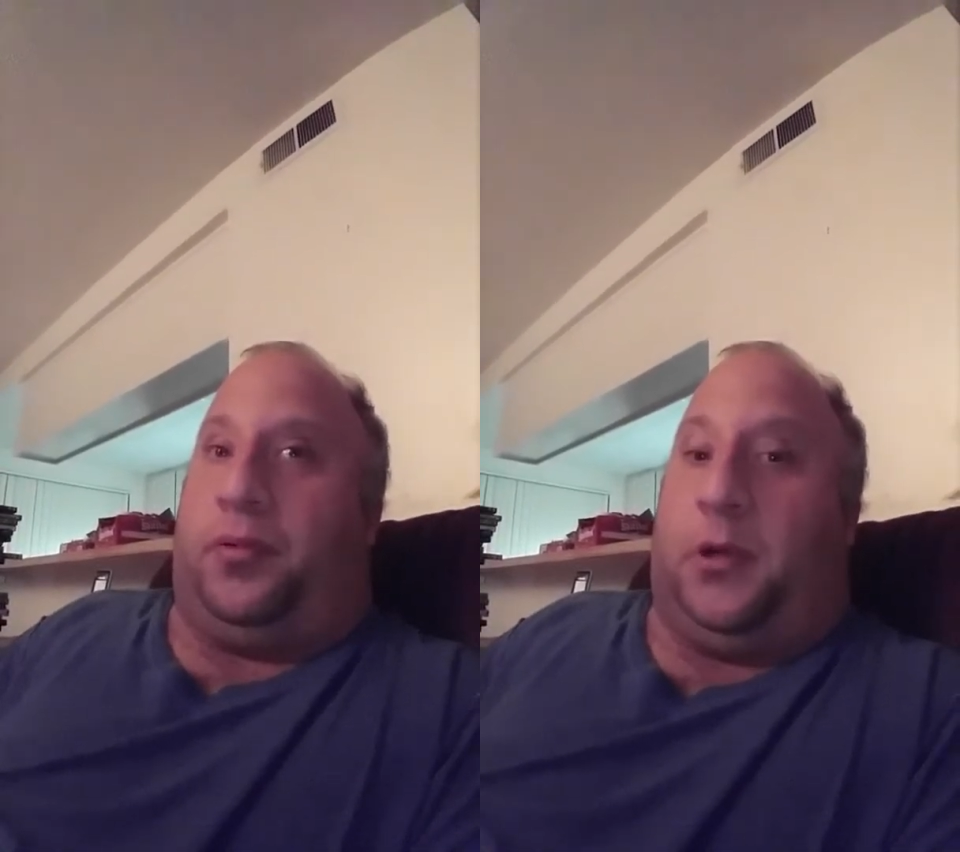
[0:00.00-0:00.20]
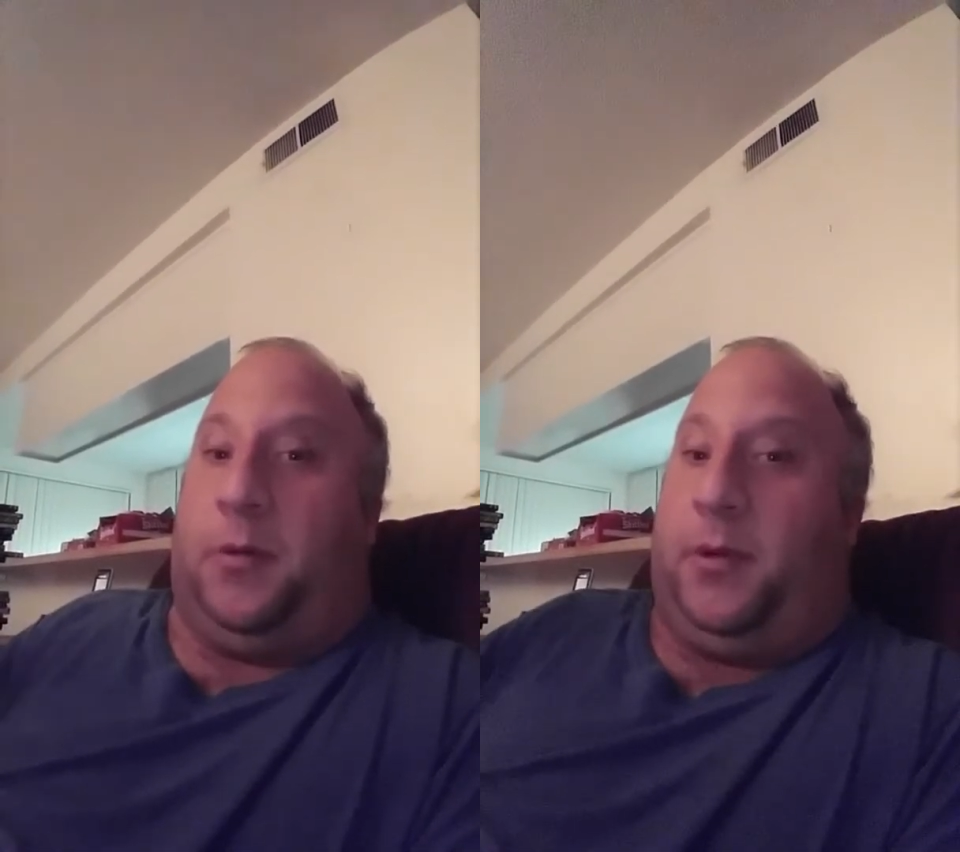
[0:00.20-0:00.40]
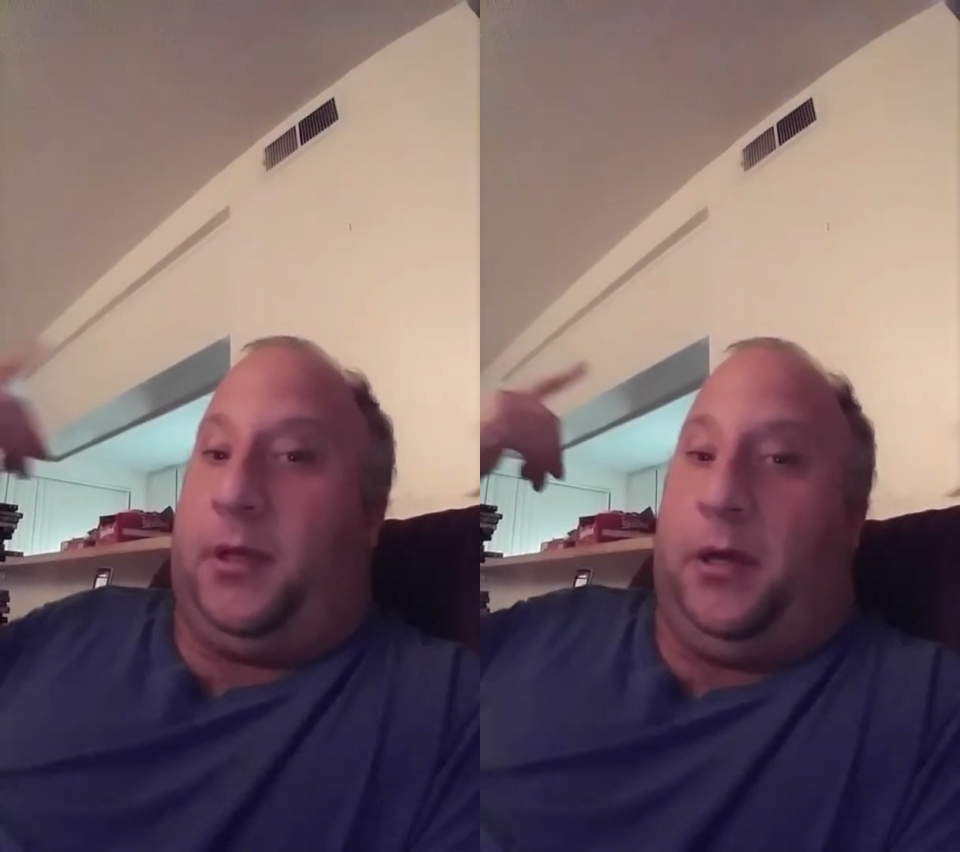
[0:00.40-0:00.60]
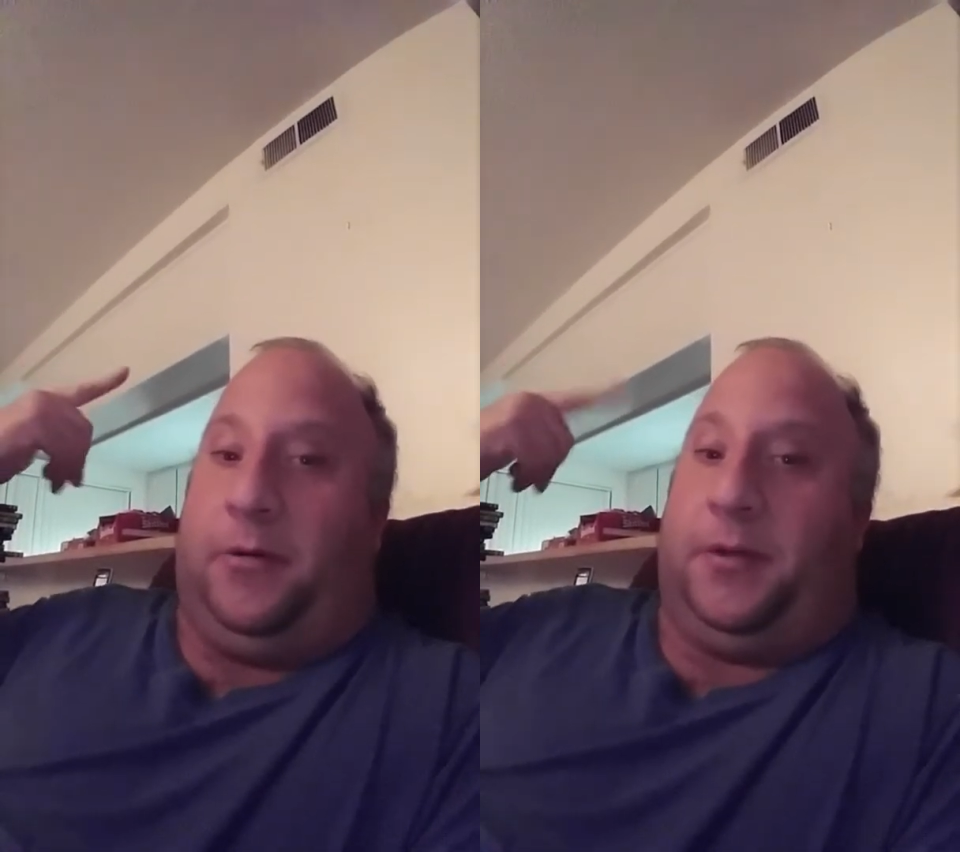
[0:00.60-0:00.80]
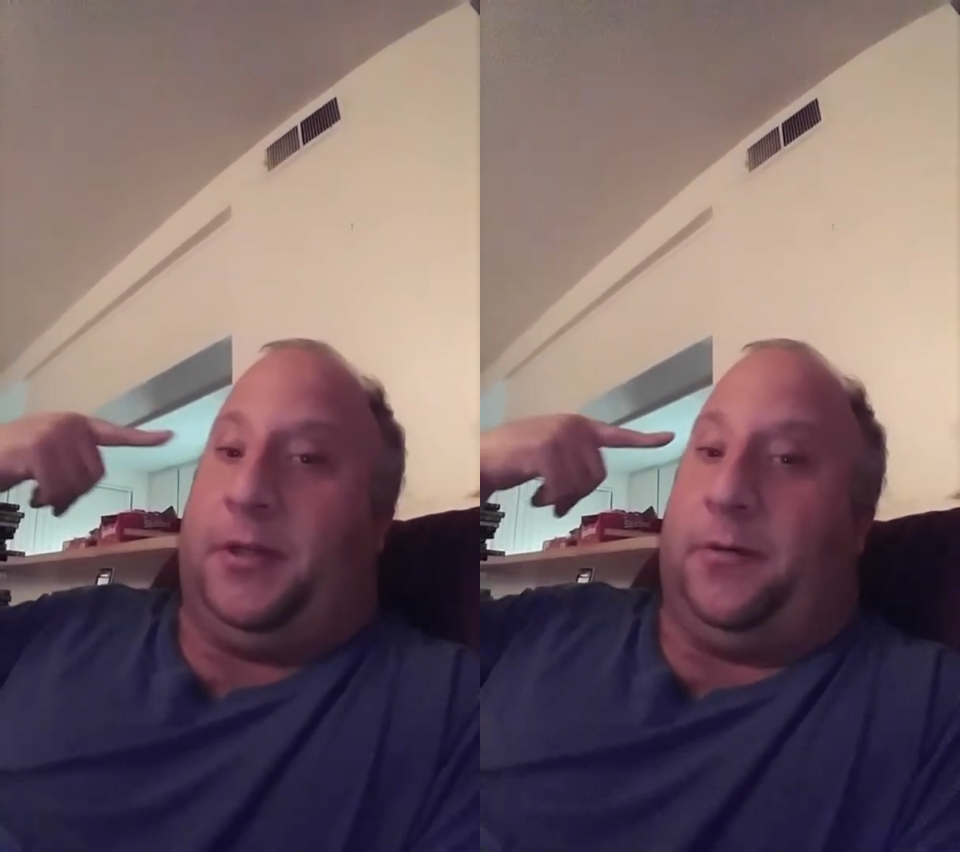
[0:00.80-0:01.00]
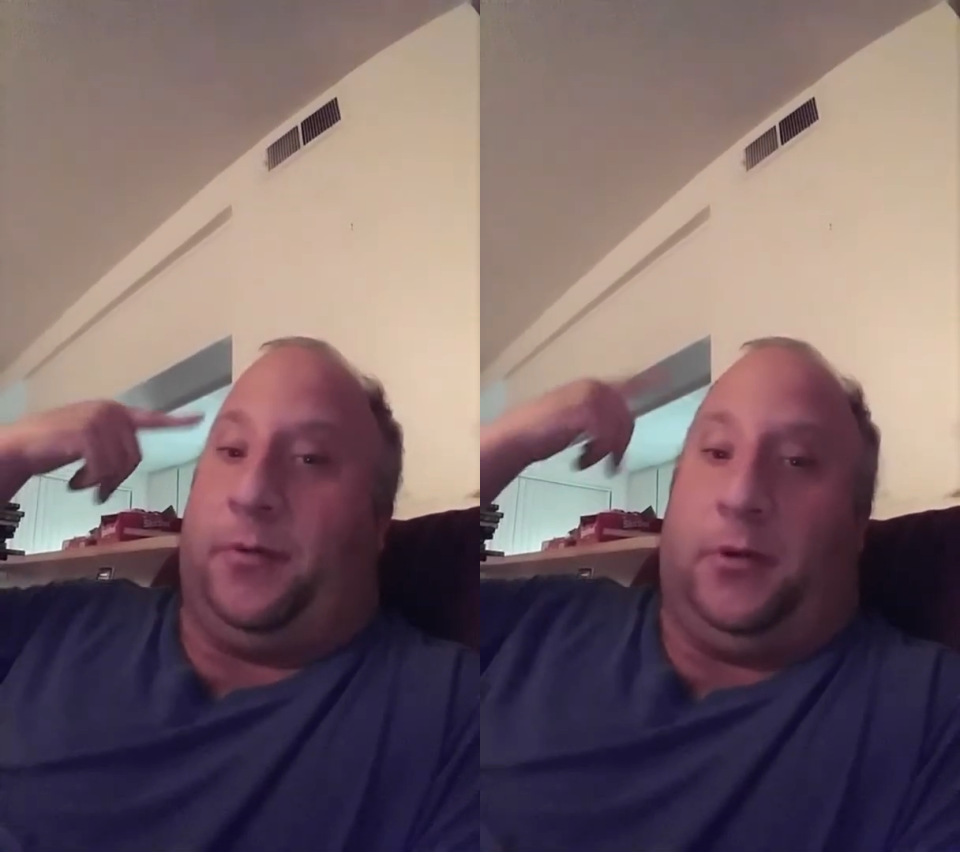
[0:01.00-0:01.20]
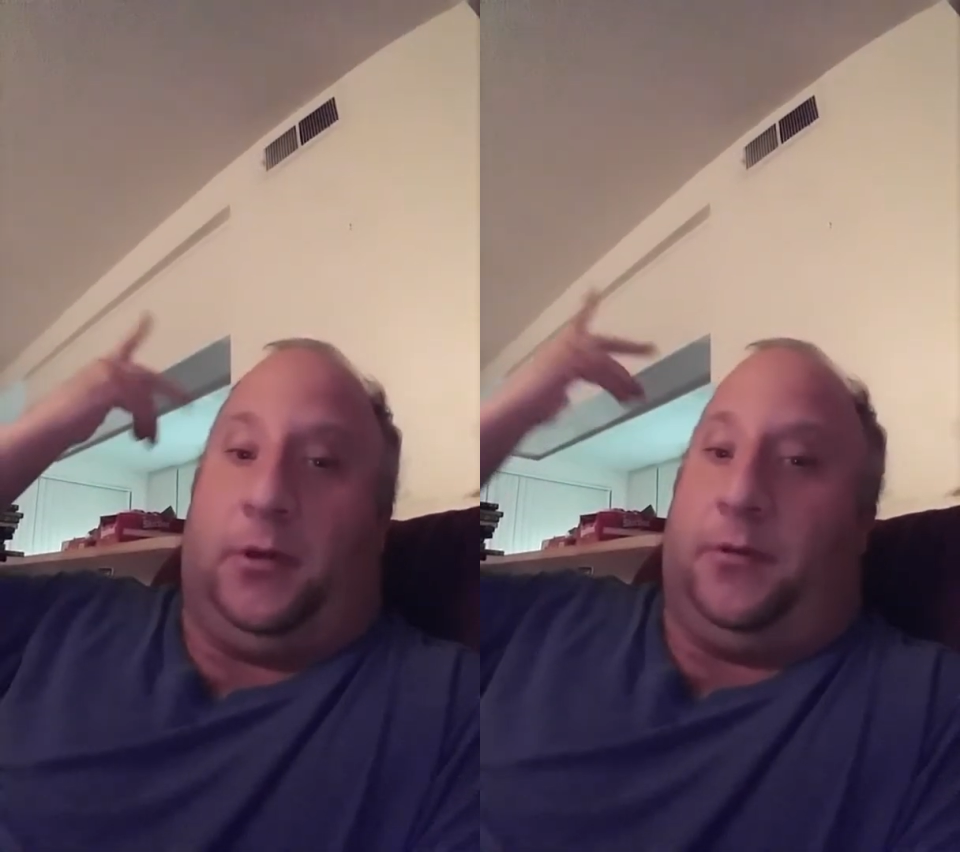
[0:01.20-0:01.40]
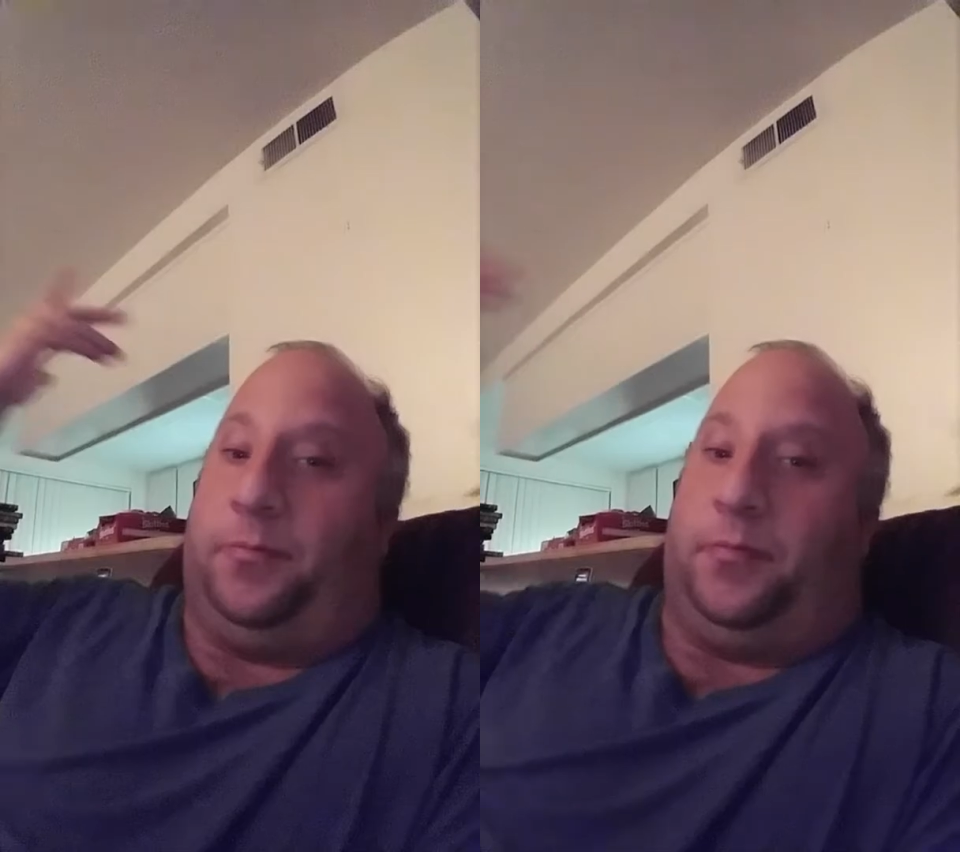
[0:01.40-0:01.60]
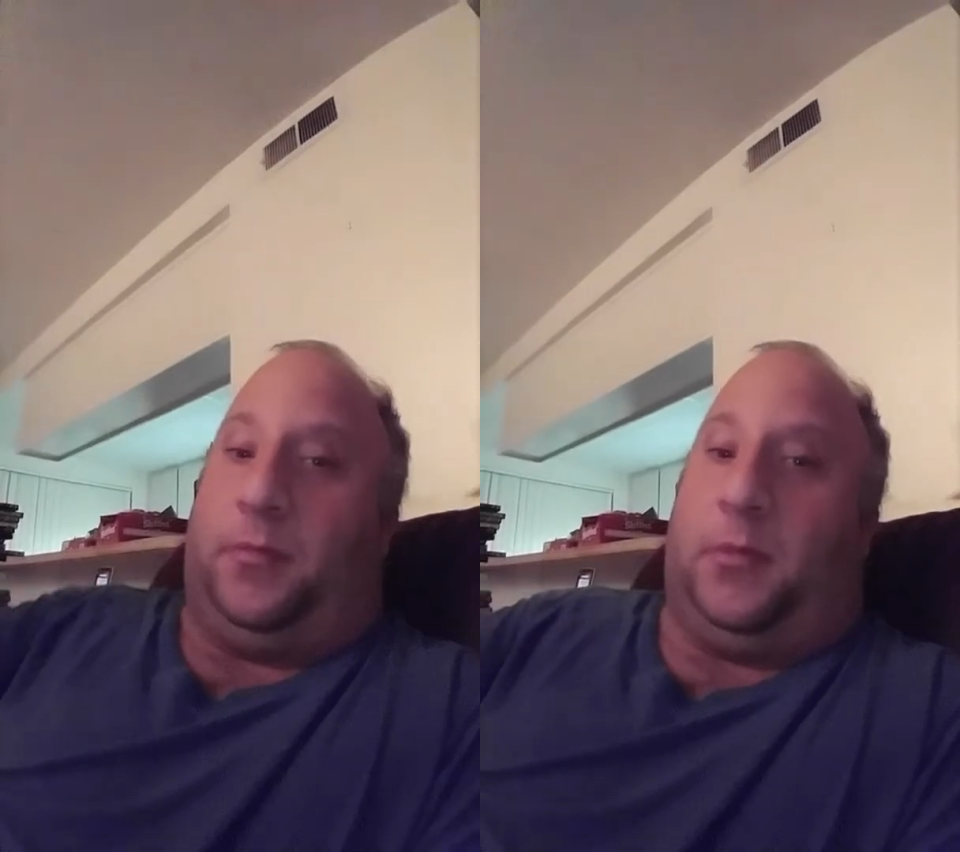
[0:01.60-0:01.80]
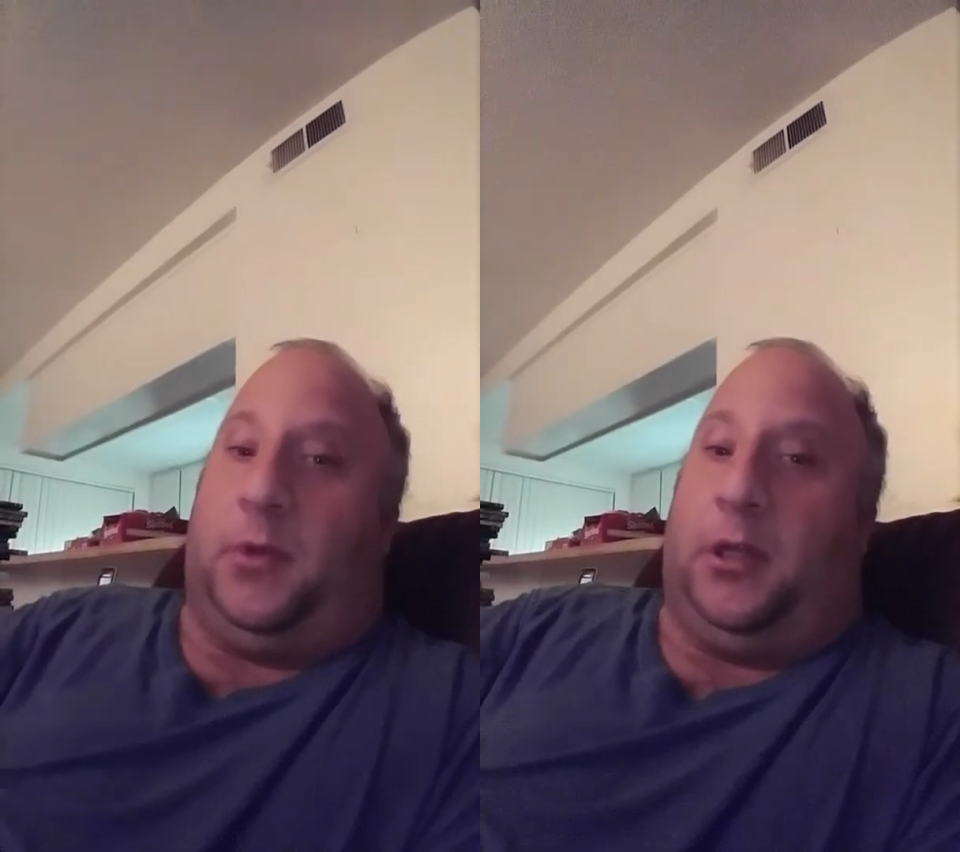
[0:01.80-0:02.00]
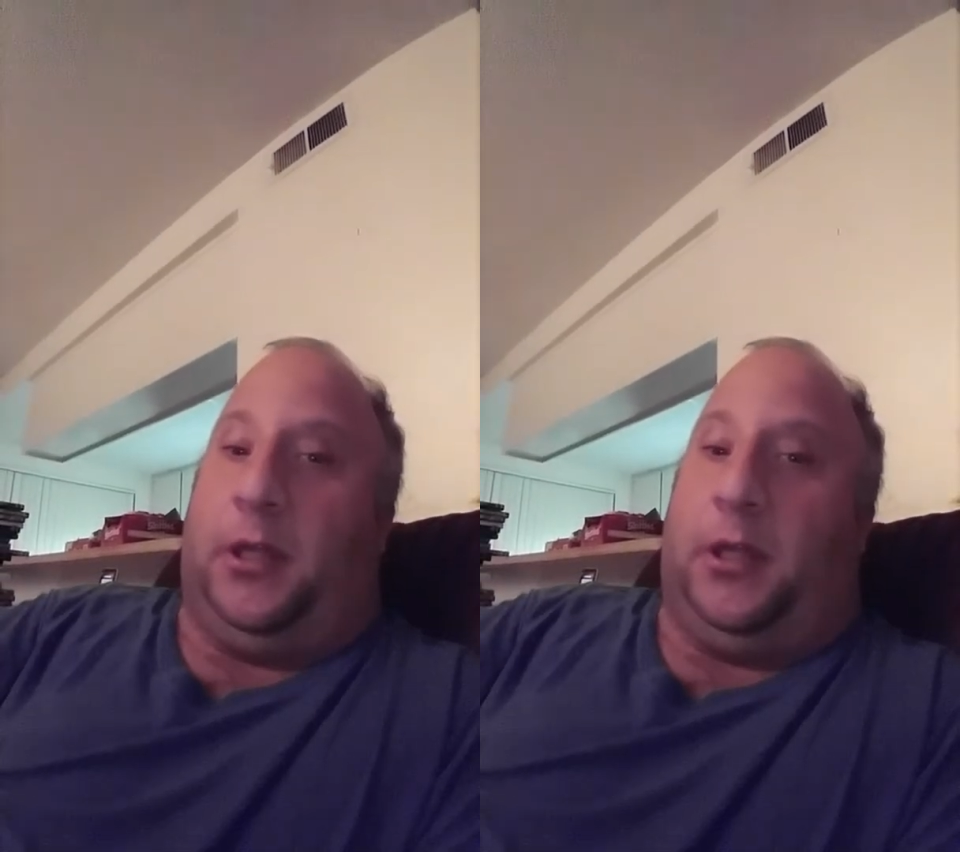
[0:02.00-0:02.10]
probably kill himself in the